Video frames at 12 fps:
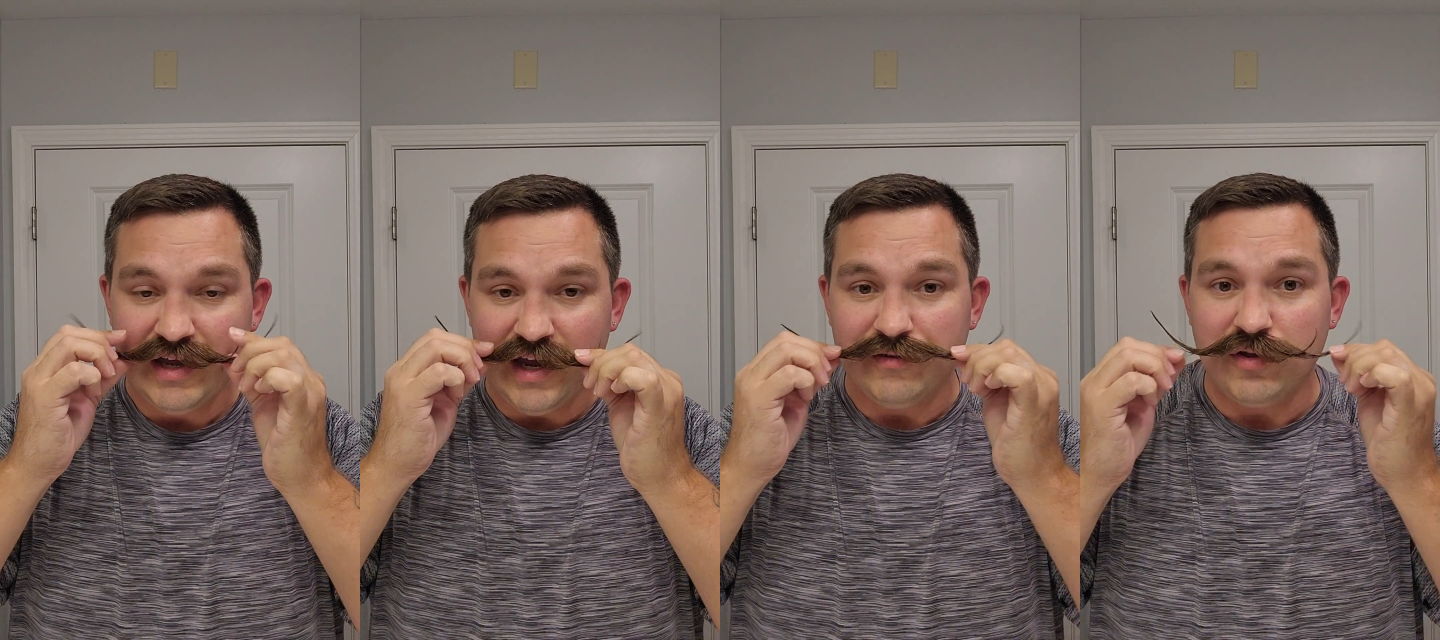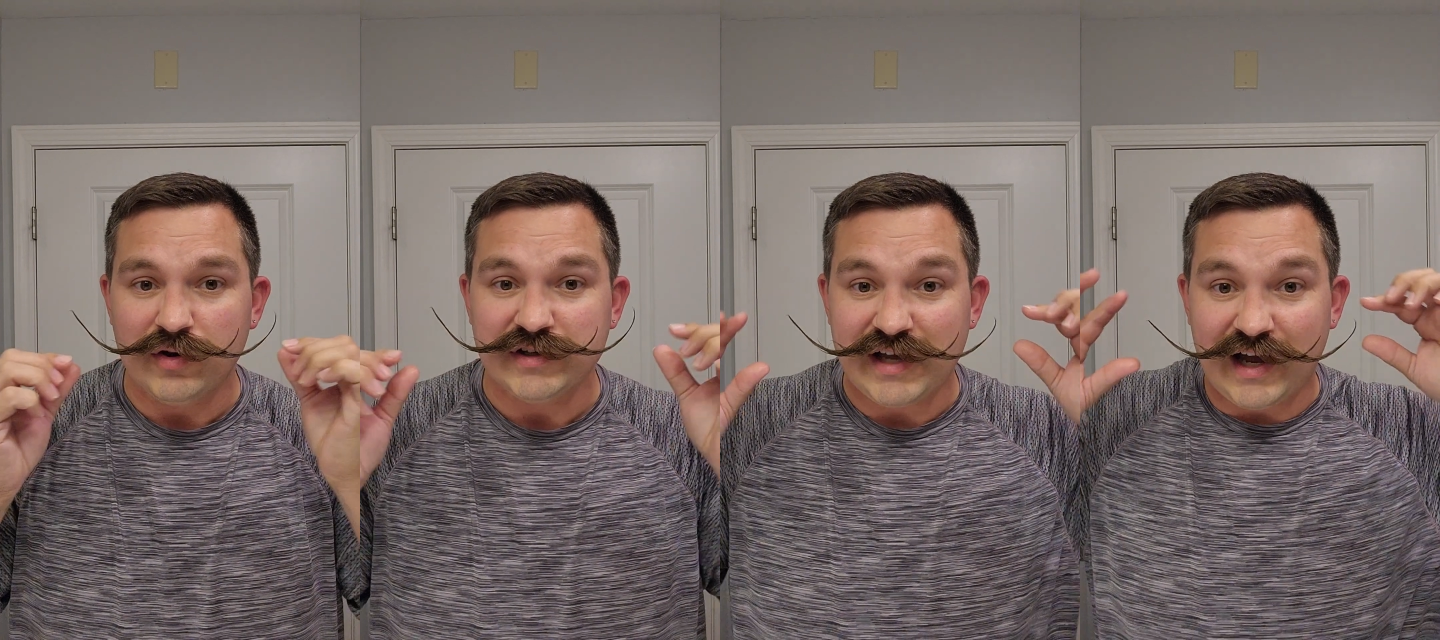Even
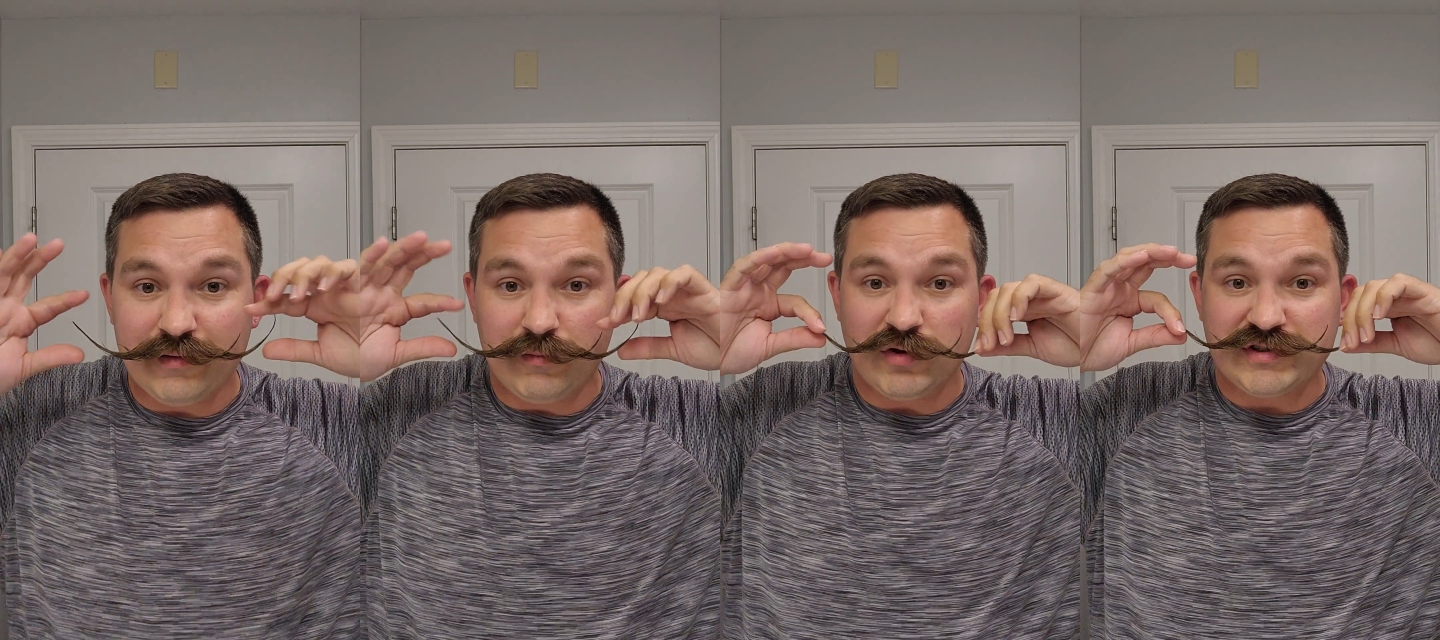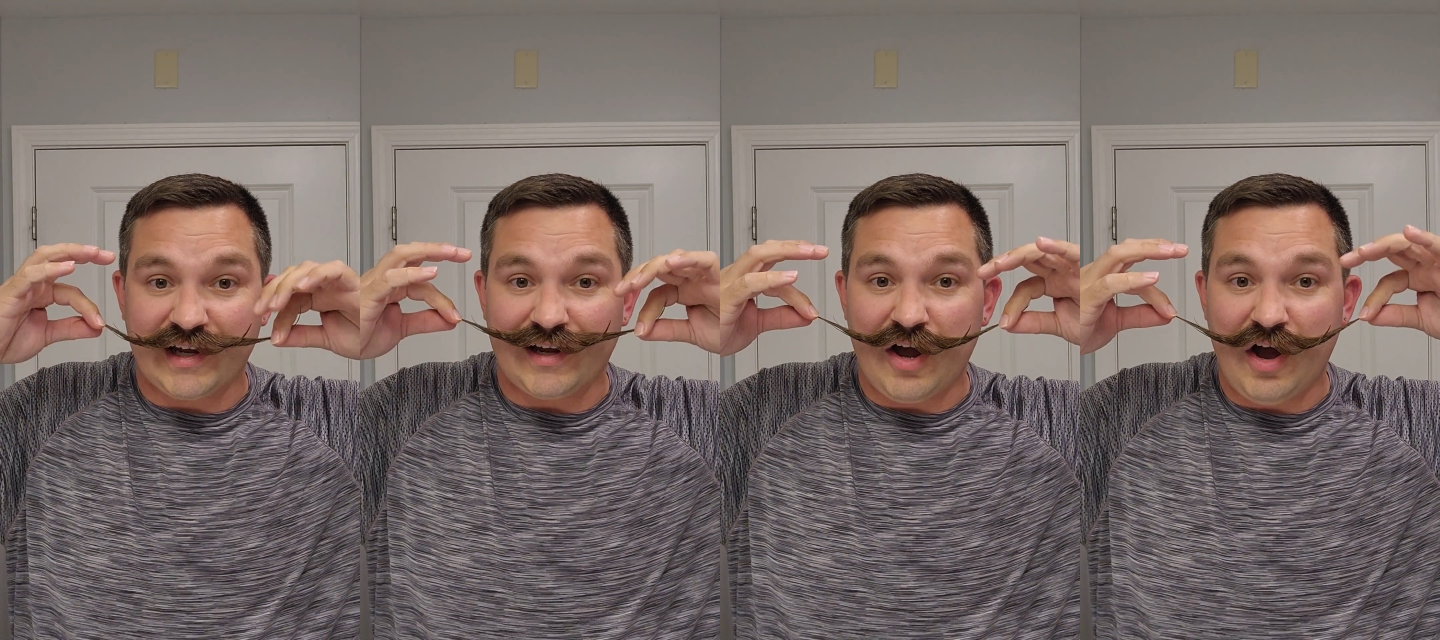though his most
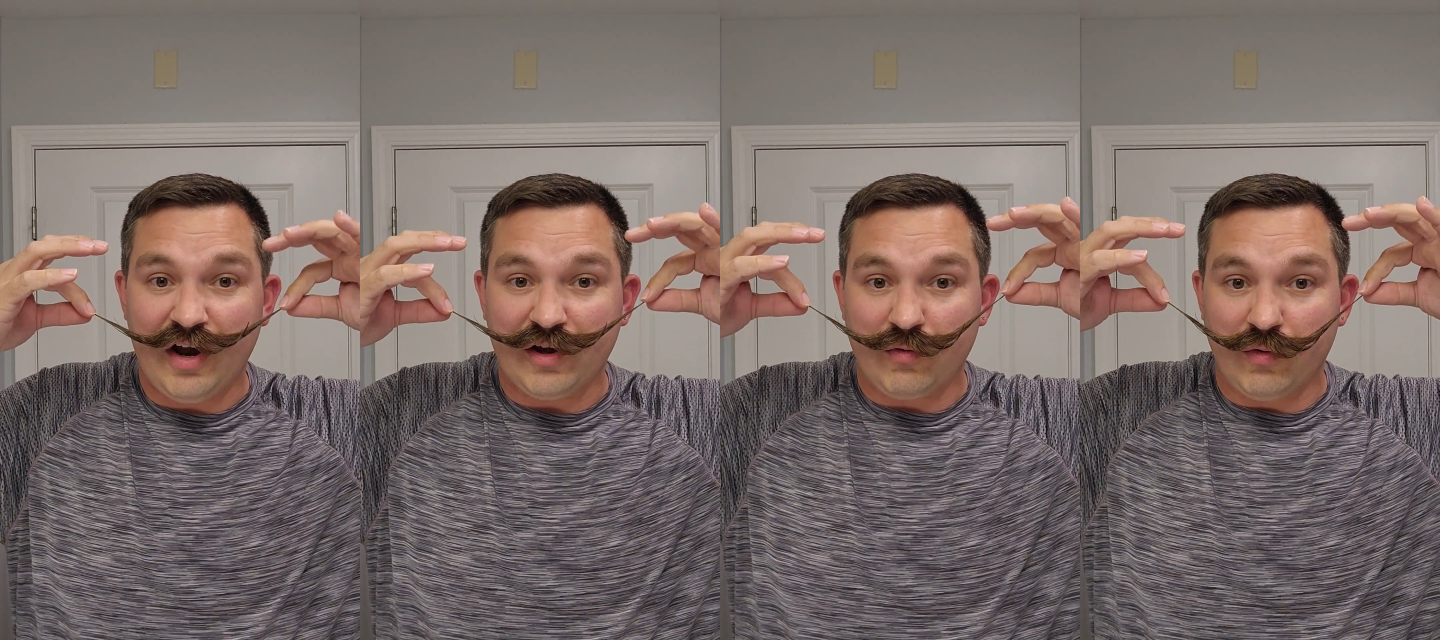iconic